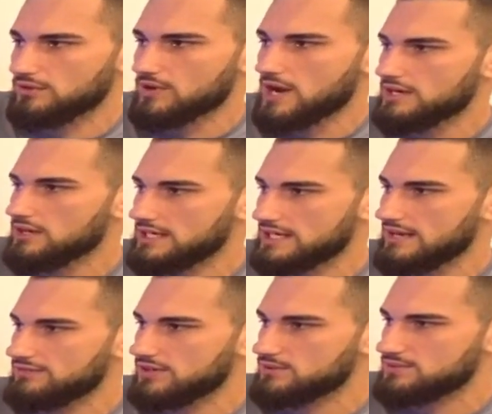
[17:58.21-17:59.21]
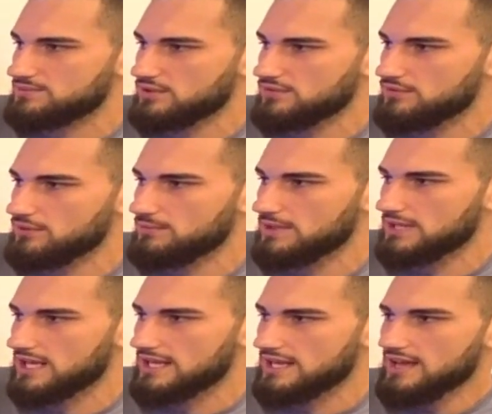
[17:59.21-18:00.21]
Ronda definitely was beautiful, but,
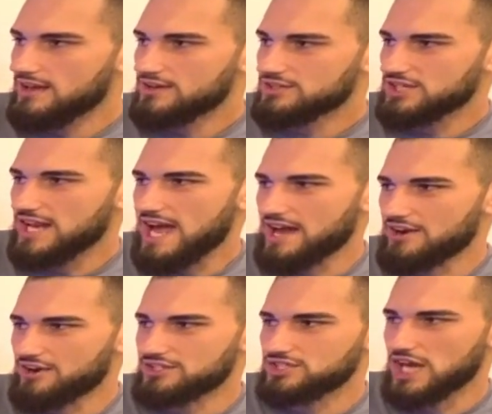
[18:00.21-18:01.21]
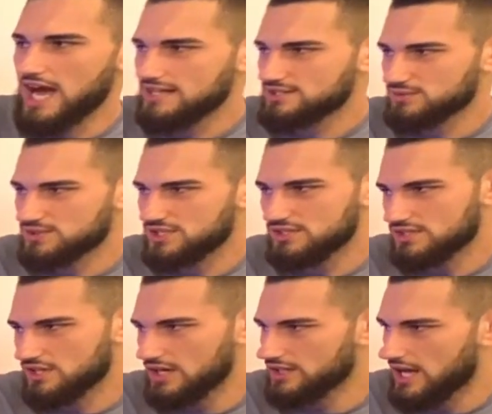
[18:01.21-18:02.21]
like, she had her shots when she's
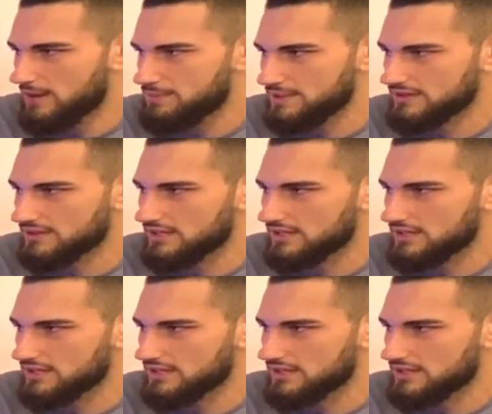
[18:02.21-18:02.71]
dolled up and looked